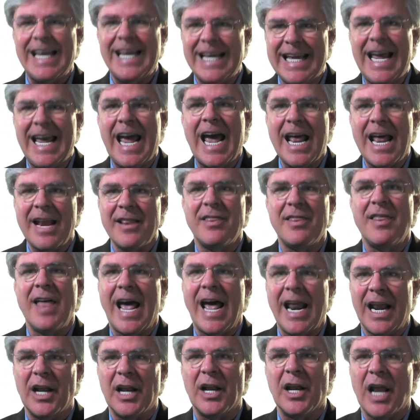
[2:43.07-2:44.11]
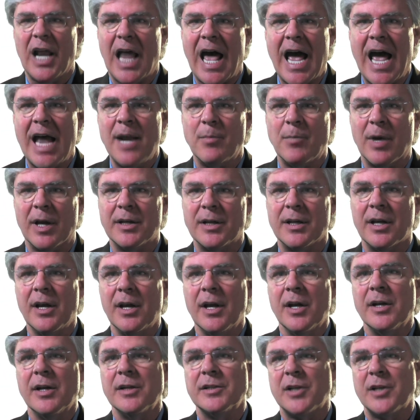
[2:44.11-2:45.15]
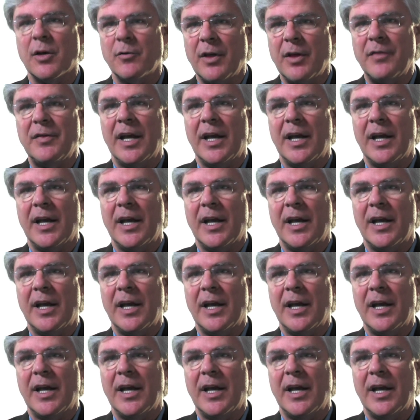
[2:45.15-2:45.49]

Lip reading: get that alignment so that